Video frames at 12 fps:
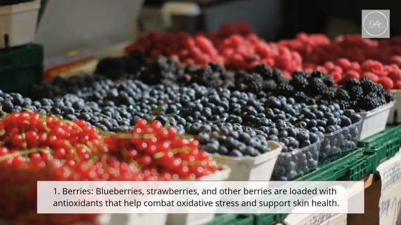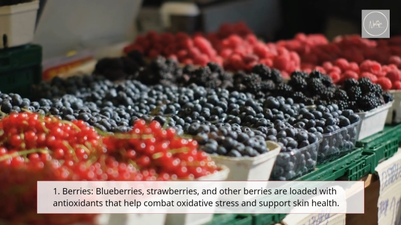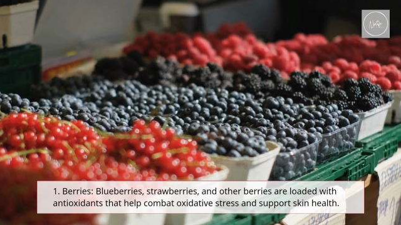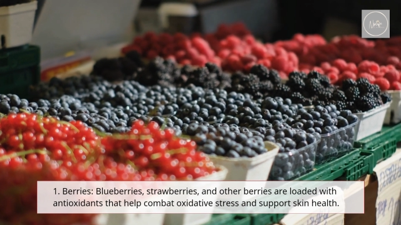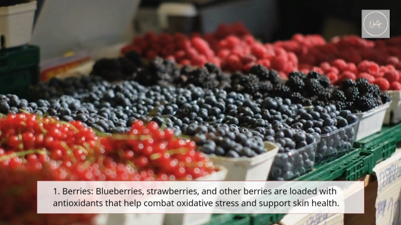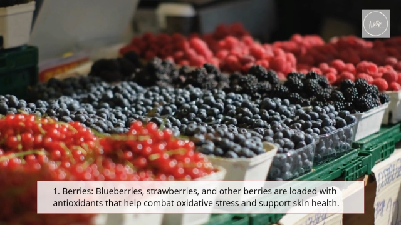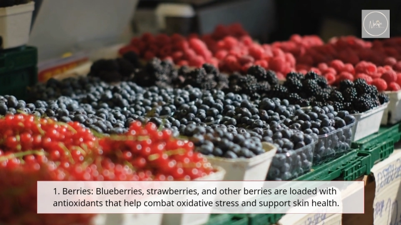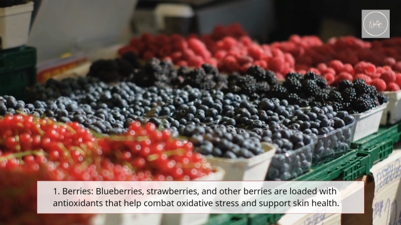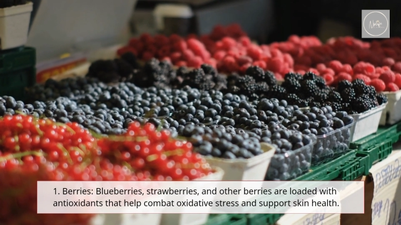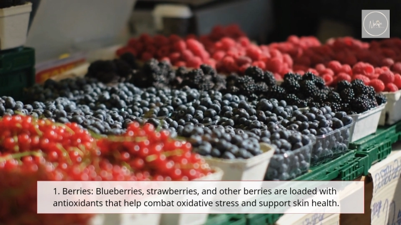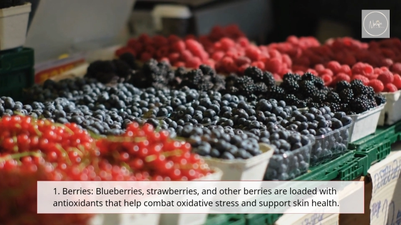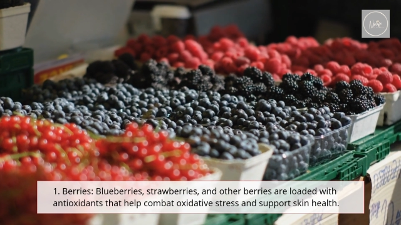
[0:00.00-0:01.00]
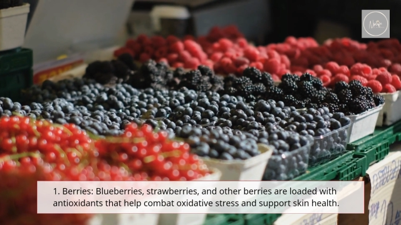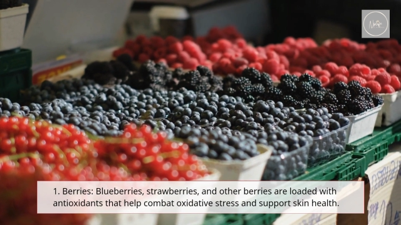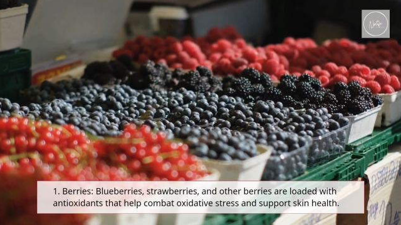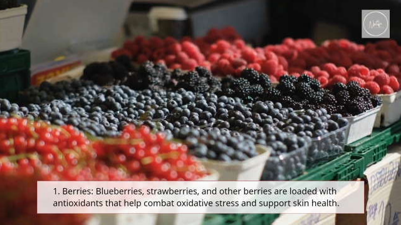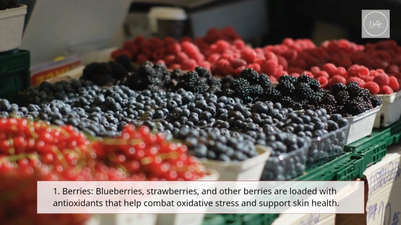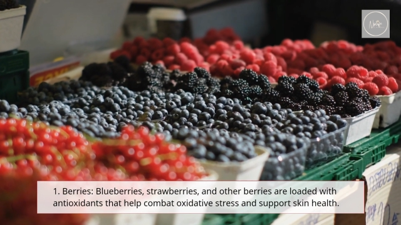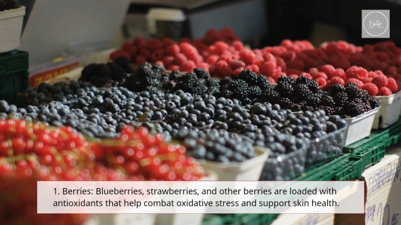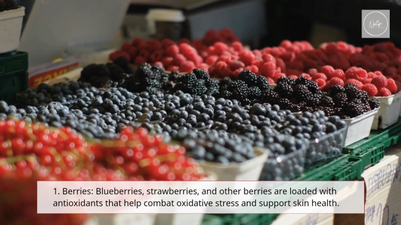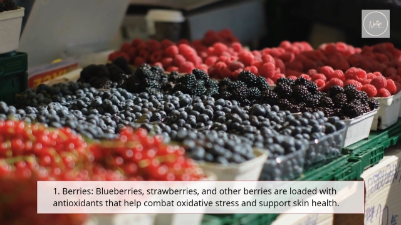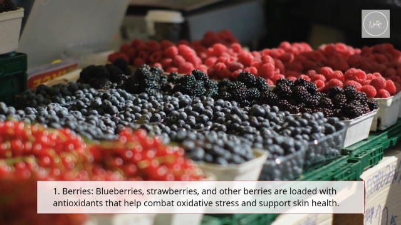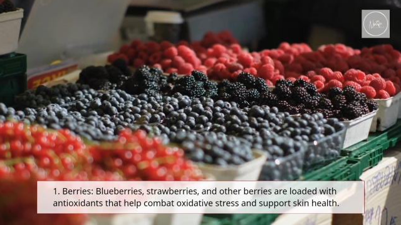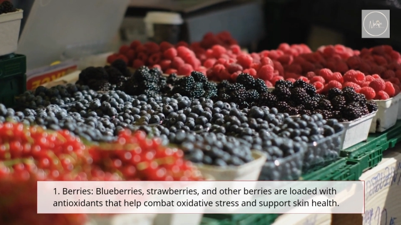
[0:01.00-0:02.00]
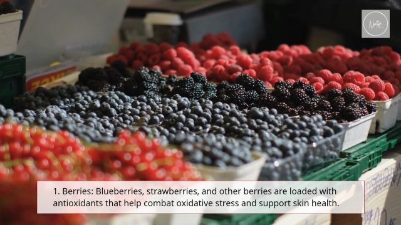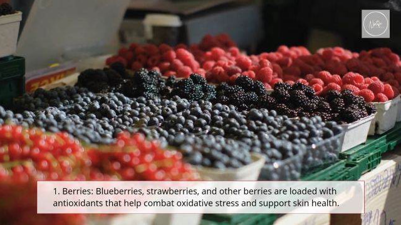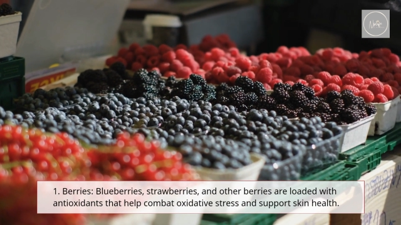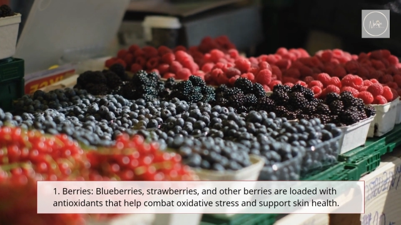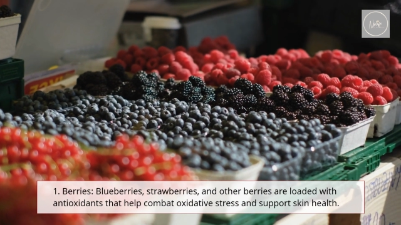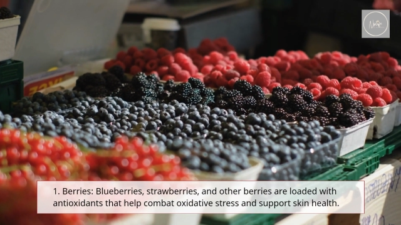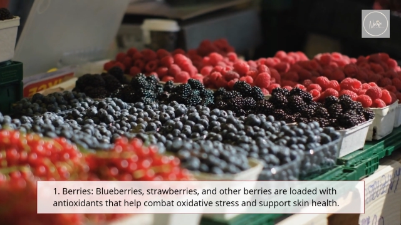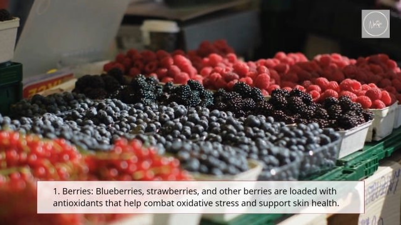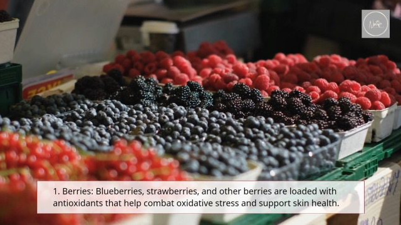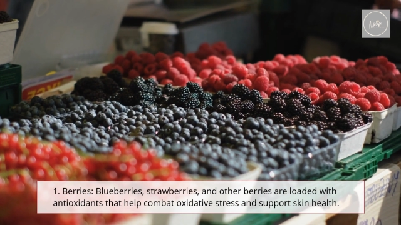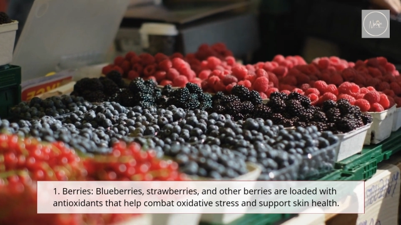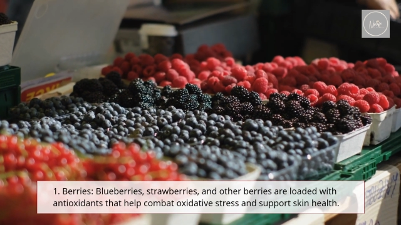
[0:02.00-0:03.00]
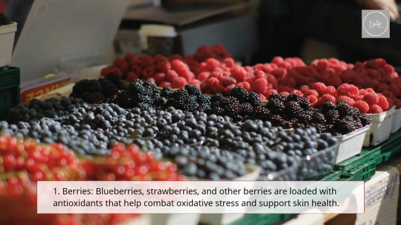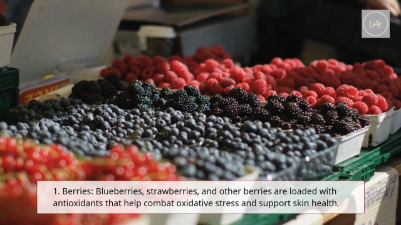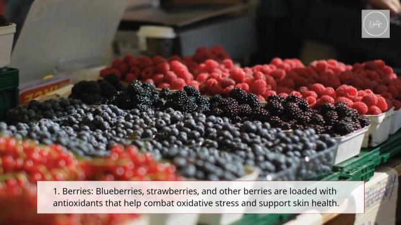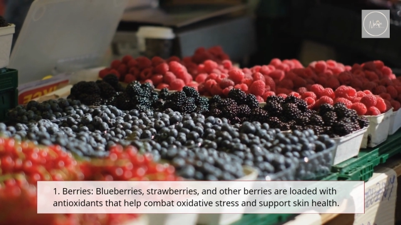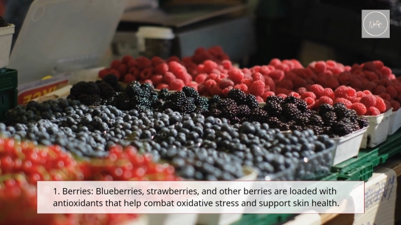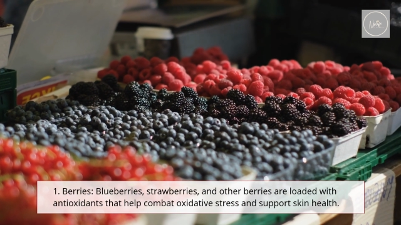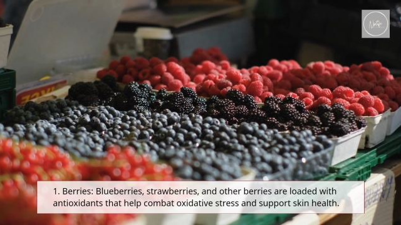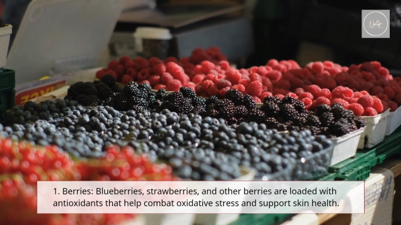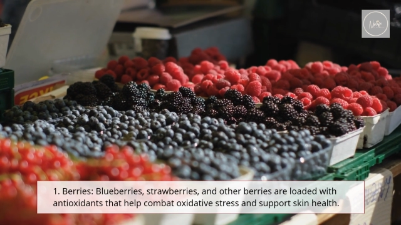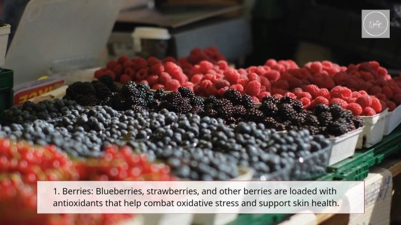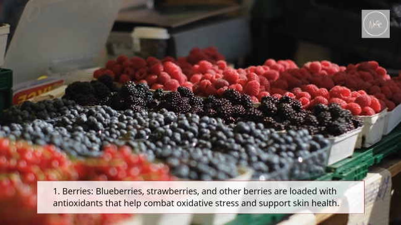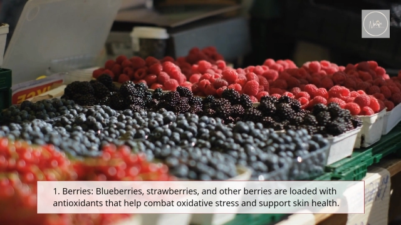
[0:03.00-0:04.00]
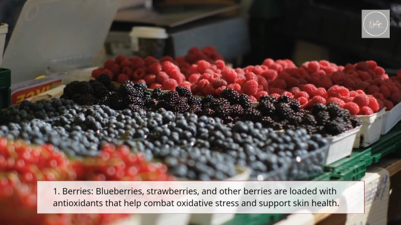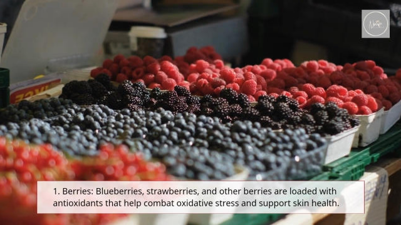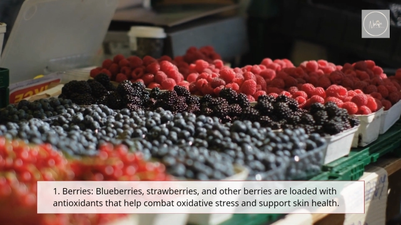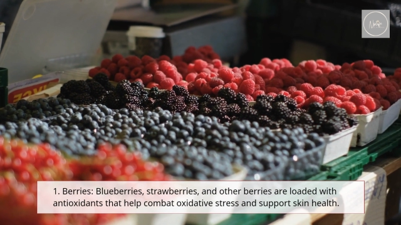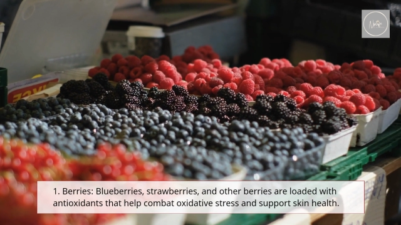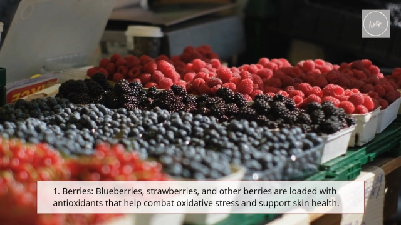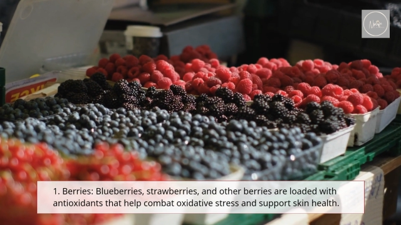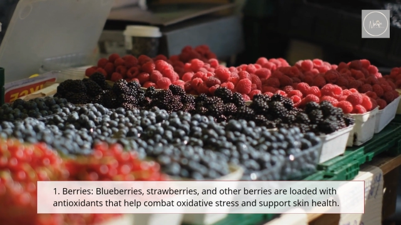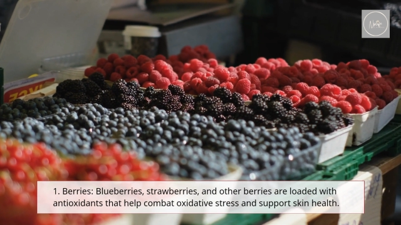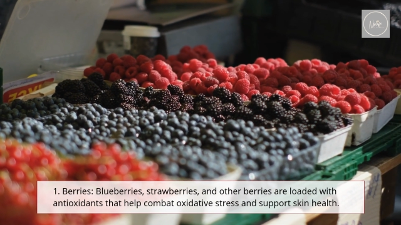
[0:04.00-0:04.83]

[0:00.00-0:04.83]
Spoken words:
(no speaker visible)